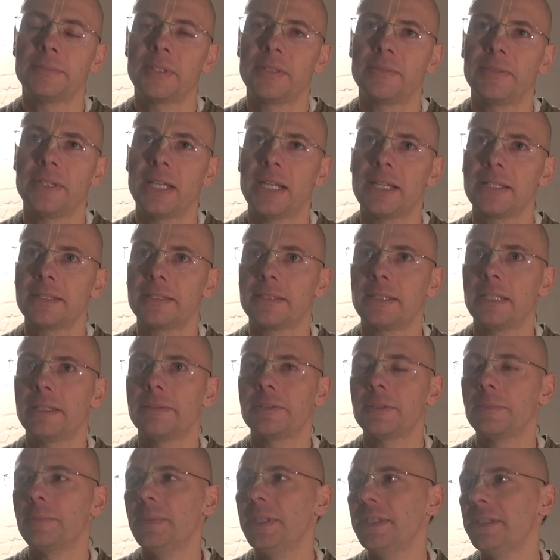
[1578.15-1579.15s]

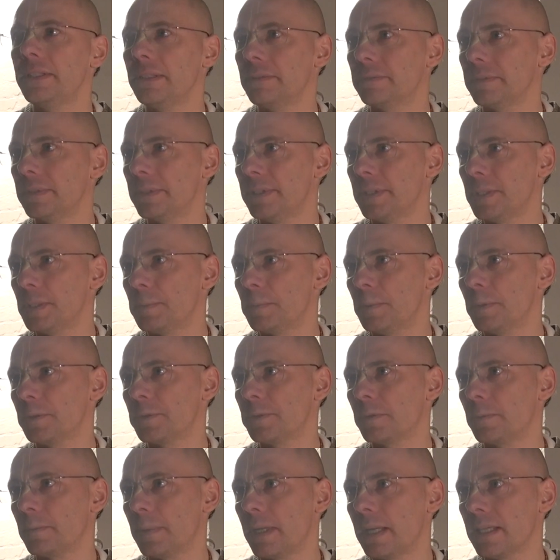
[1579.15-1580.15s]
Vyasadev's meeting with his
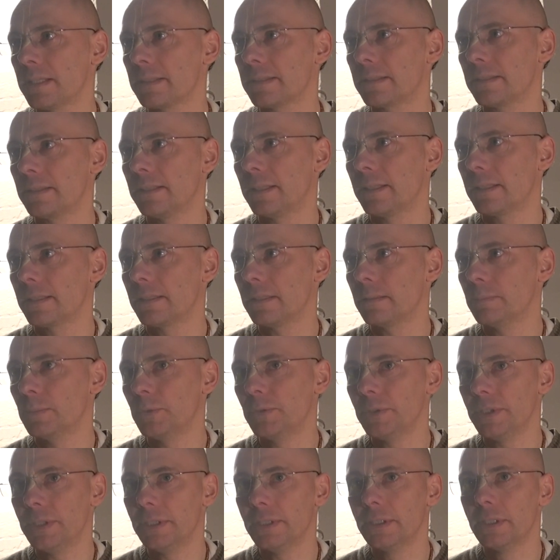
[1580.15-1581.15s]
spiritual master Narada
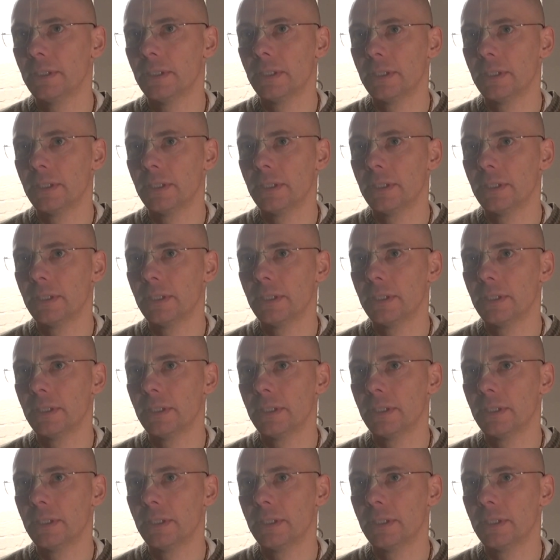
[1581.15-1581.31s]
Muni,